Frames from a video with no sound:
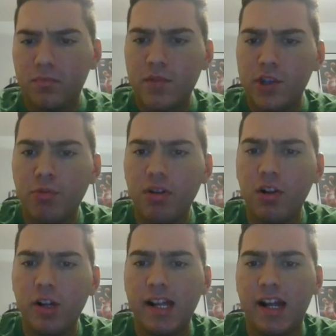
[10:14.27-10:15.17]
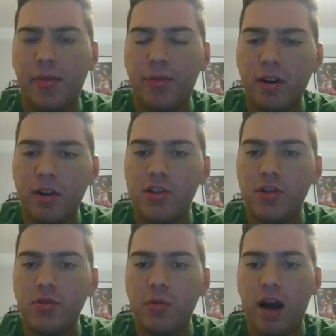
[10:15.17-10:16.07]
you're really looking at a
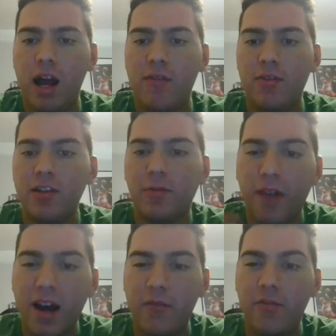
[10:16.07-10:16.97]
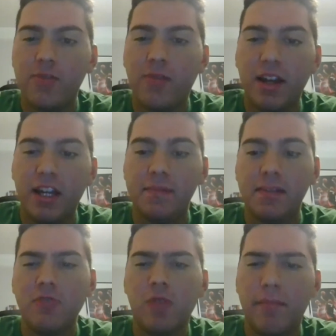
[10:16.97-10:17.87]
3-2 out of these first five games.
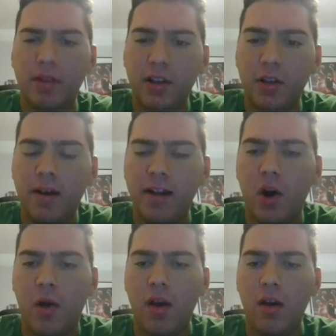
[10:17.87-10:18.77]
That's what I'm predicting right now.